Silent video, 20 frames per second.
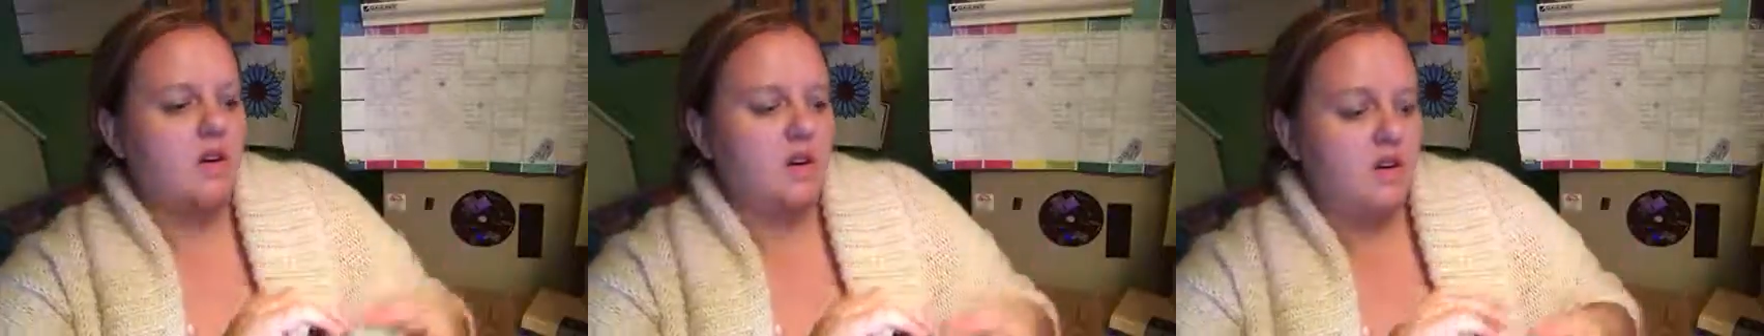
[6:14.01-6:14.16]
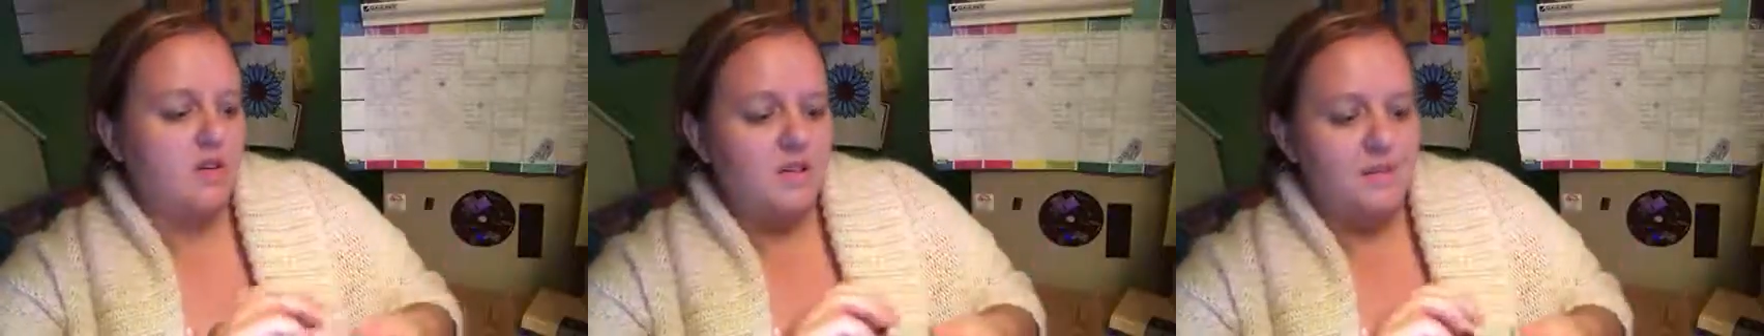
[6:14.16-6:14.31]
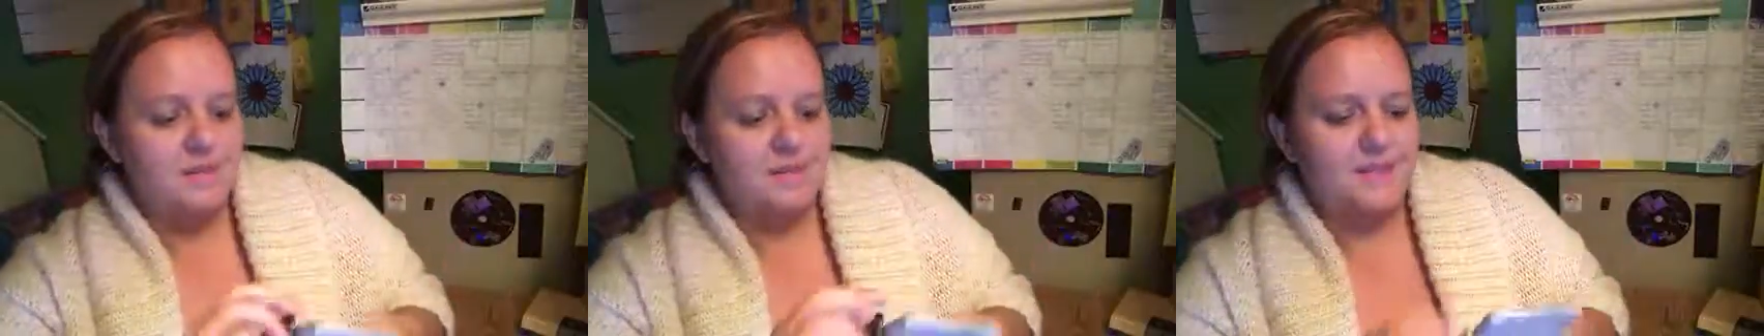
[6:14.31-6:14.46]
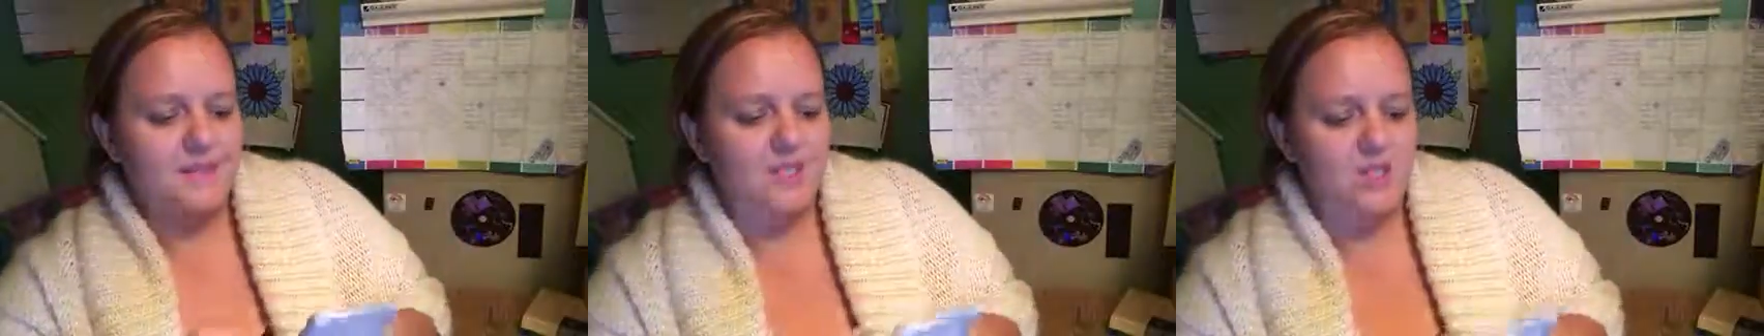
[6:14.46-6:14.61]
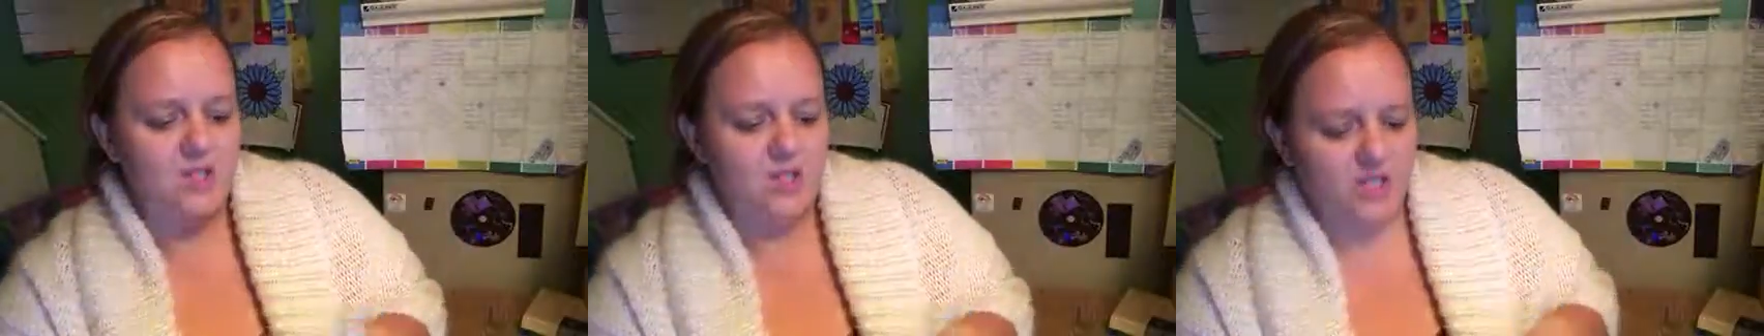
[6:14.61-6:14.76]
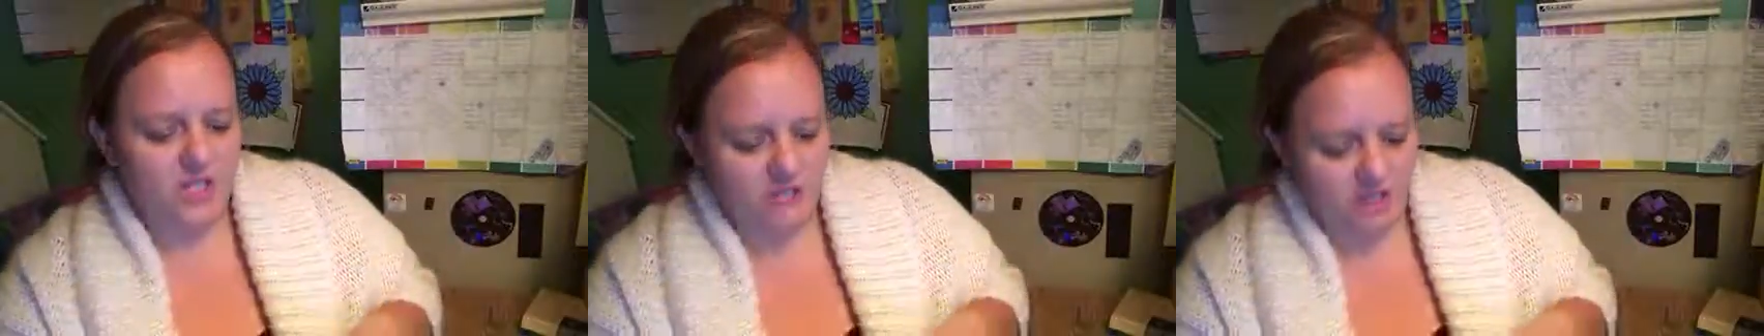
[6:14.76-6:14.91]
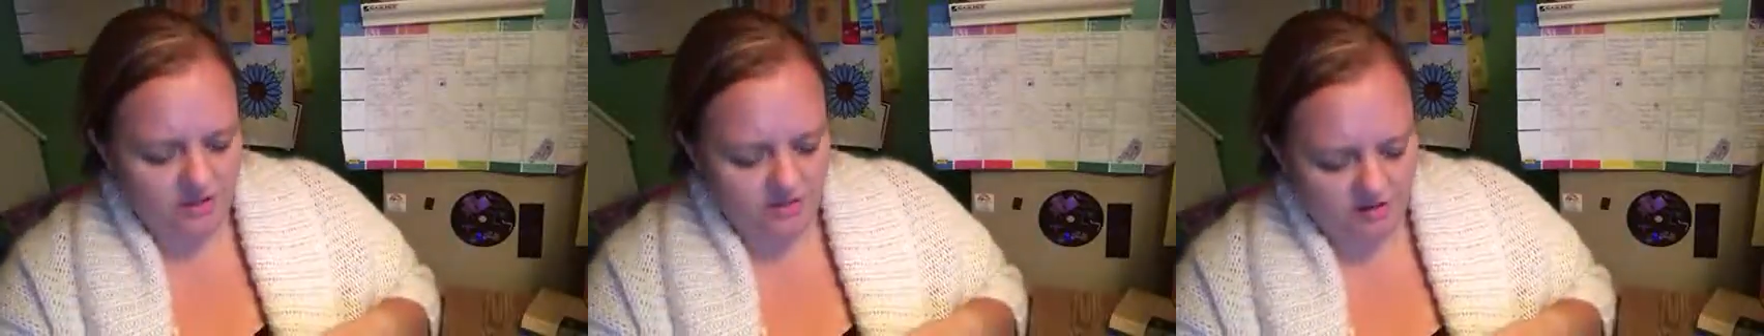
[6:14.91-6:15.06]
our
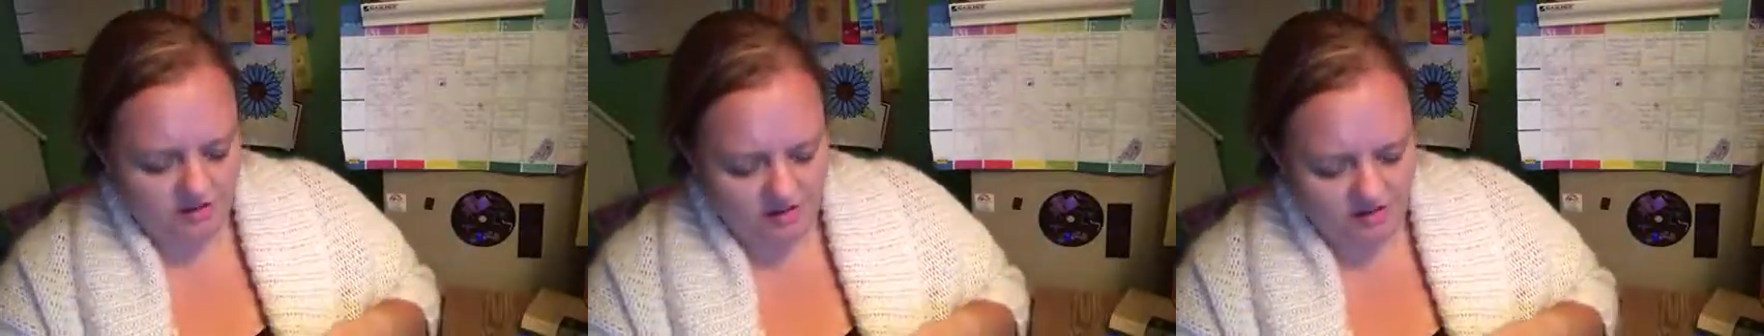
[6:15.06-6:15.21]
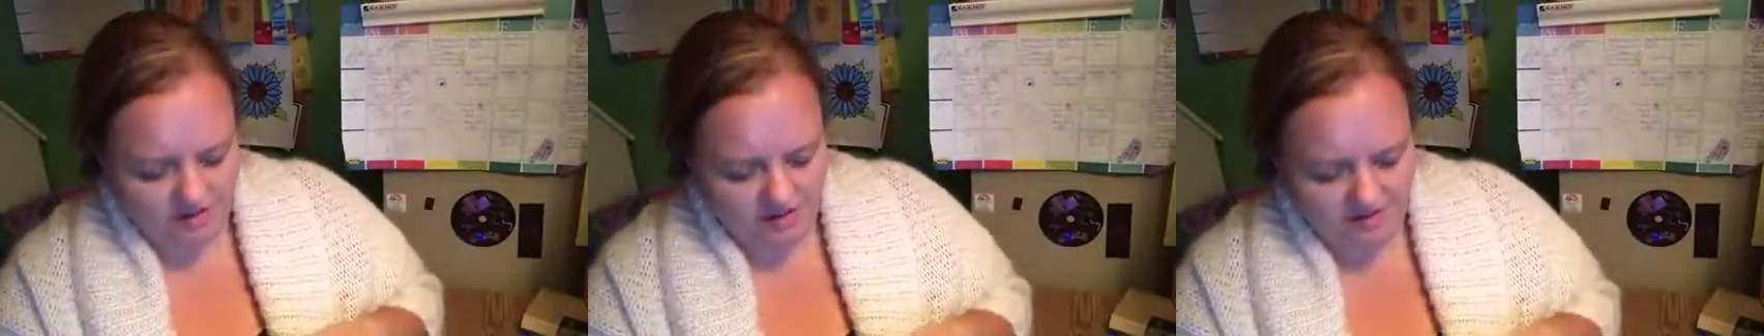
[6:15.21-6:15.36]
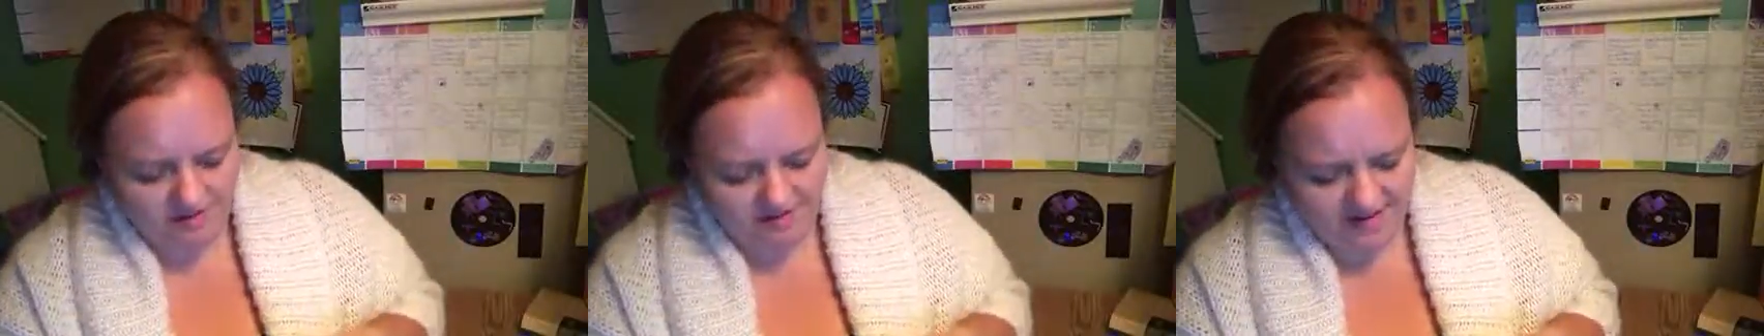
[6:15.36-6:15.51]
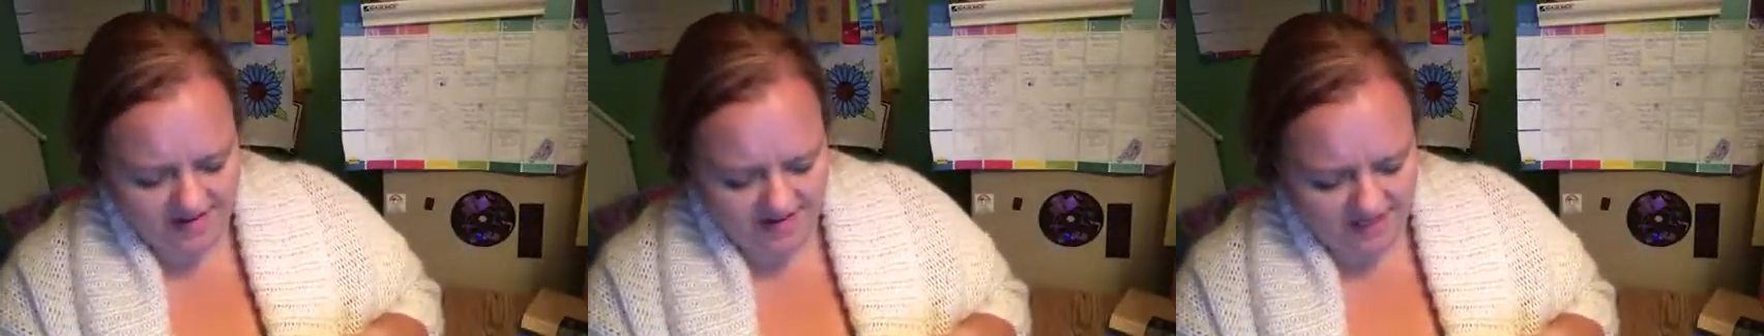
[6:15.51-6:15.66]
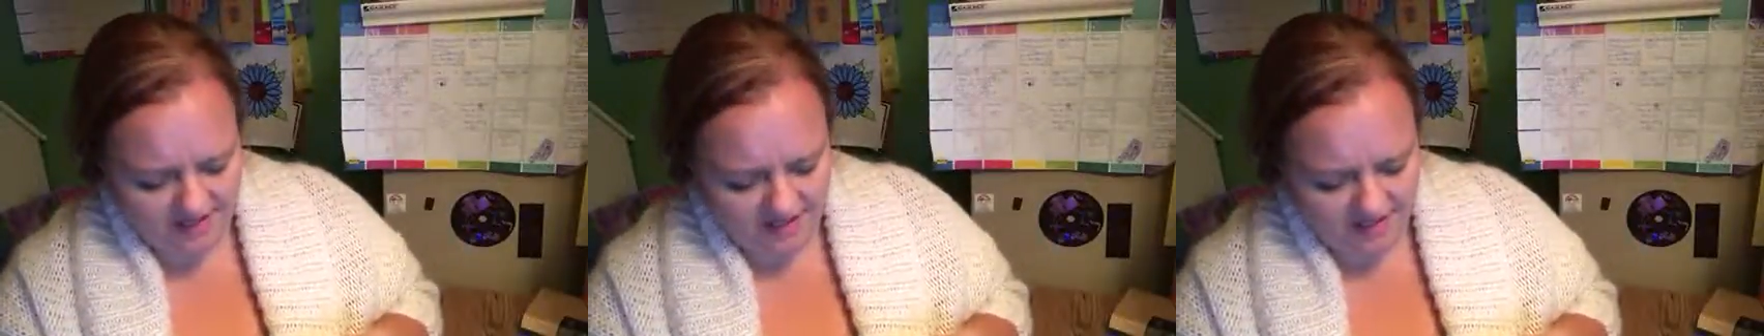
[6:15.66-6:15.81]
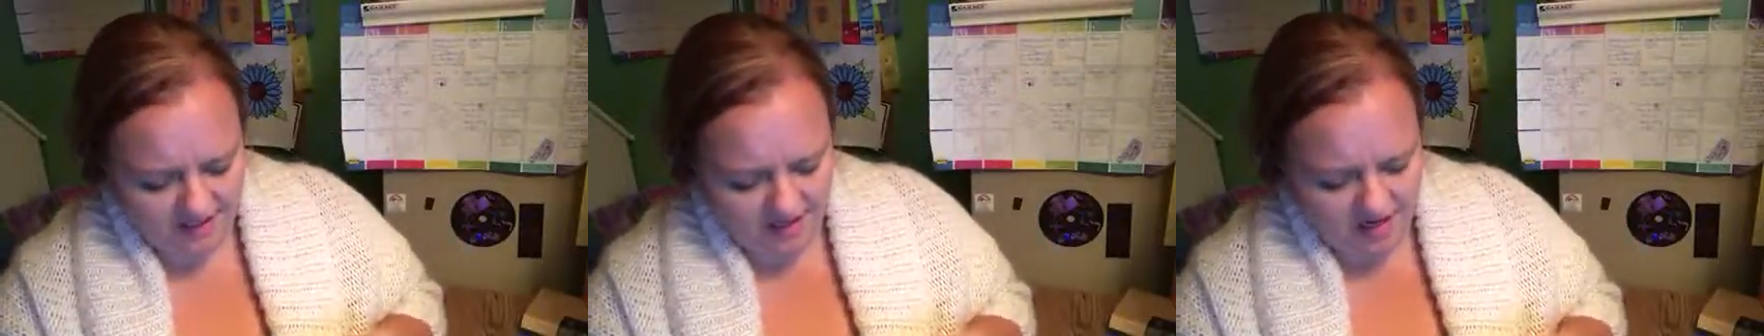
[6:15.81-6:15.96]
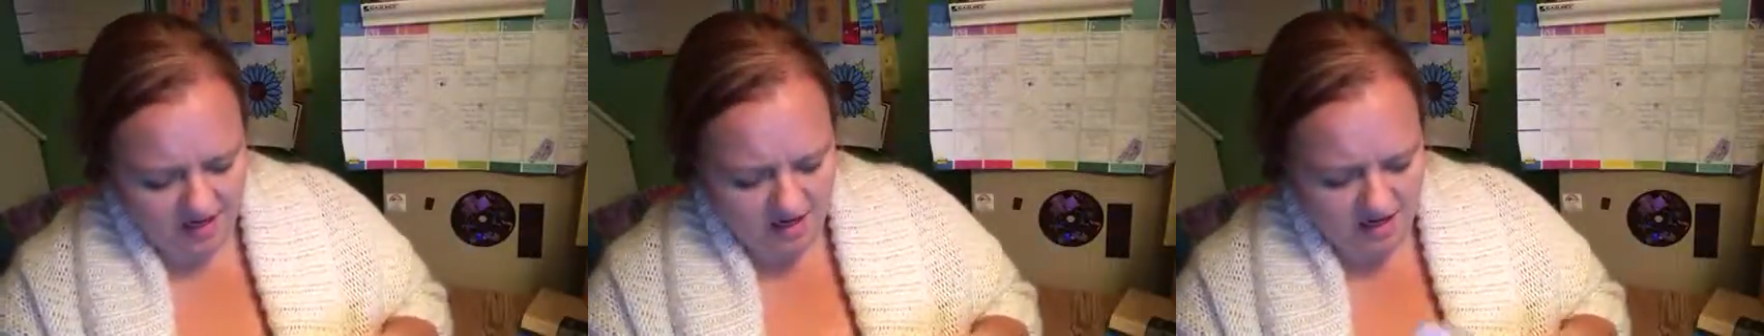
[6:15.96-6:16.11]
demonstration device
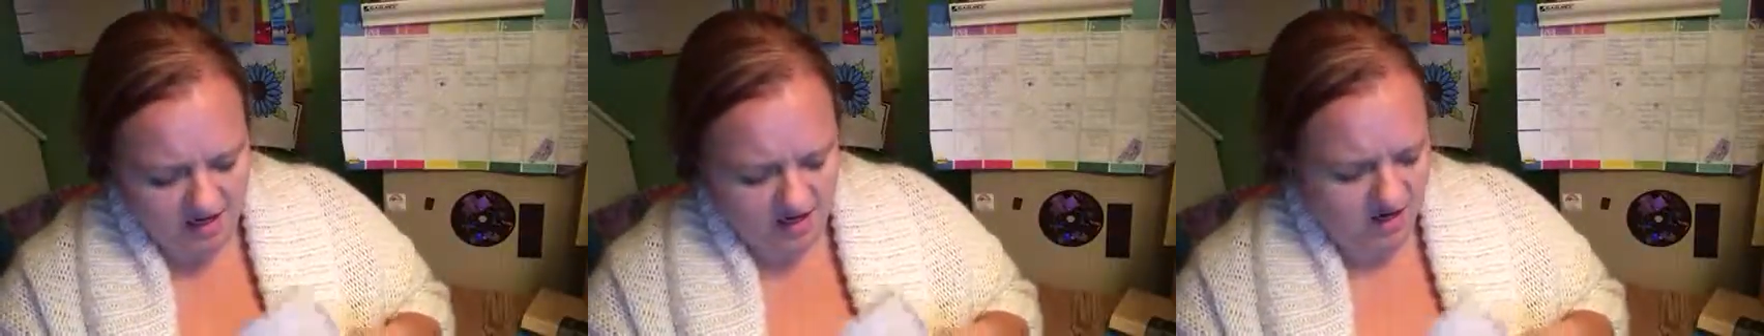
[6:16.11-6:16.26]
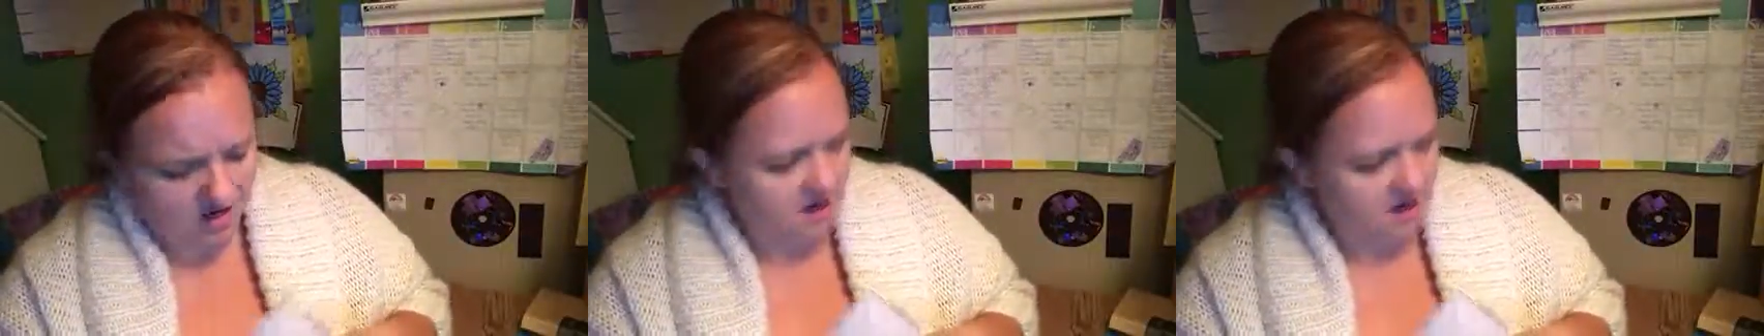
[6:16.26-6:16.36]
here.